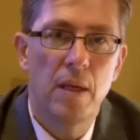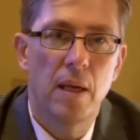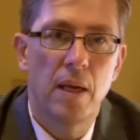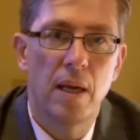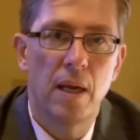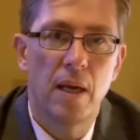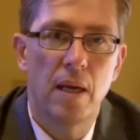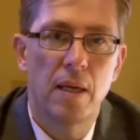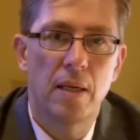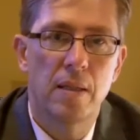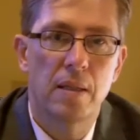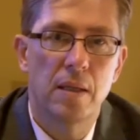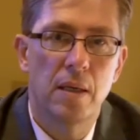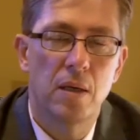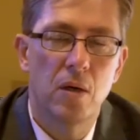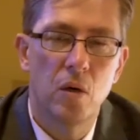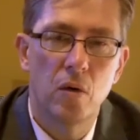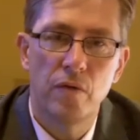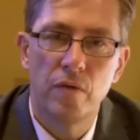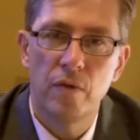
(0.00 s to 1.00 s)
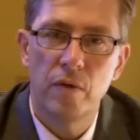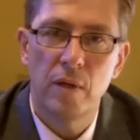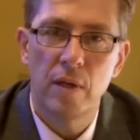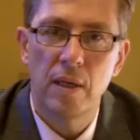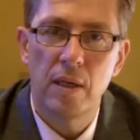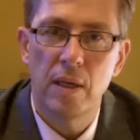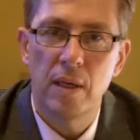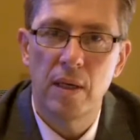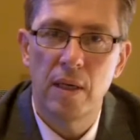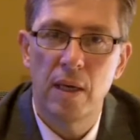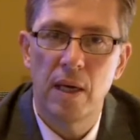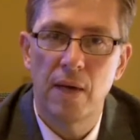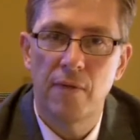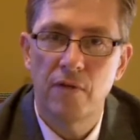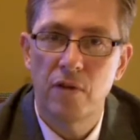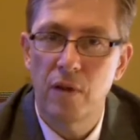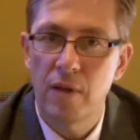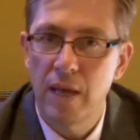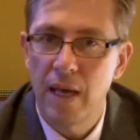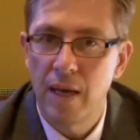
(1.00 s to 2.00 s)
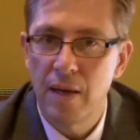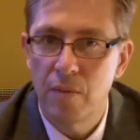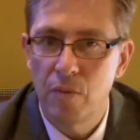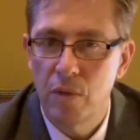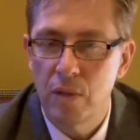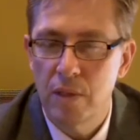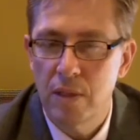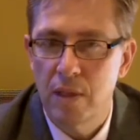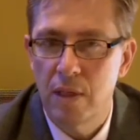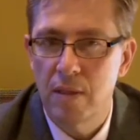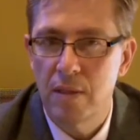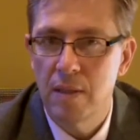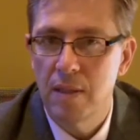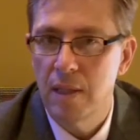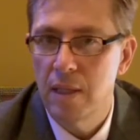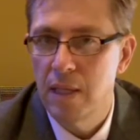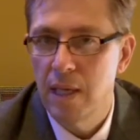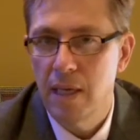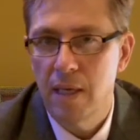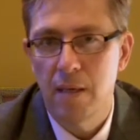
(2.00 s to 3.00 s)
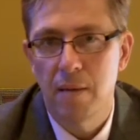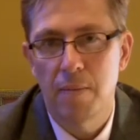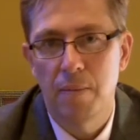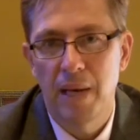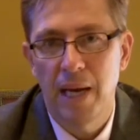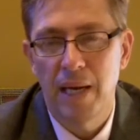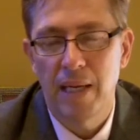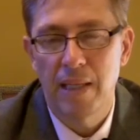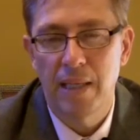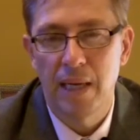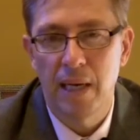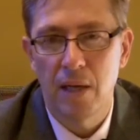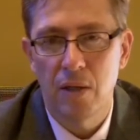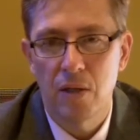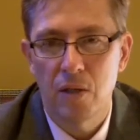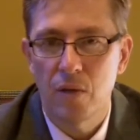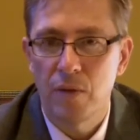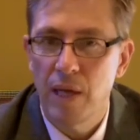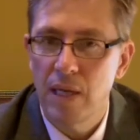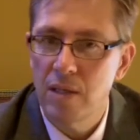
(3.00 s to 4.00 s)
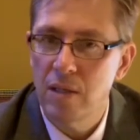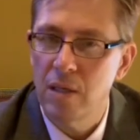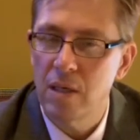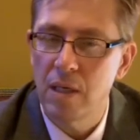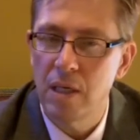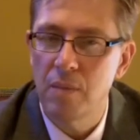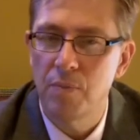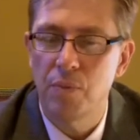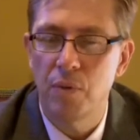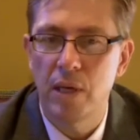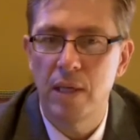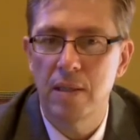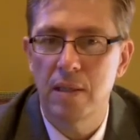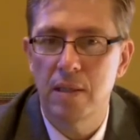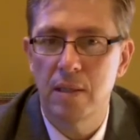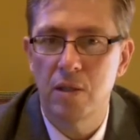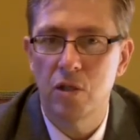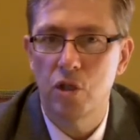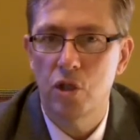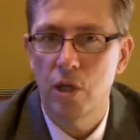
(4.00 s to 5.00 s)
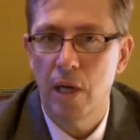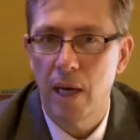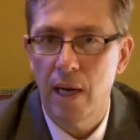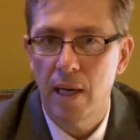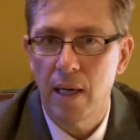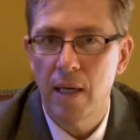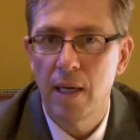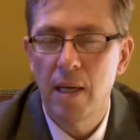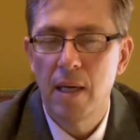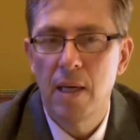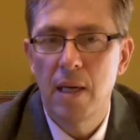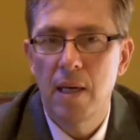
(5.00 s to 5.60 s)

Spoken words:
And hopefully after that, we'll start seeing that come back down. So that's going to keep prices in check.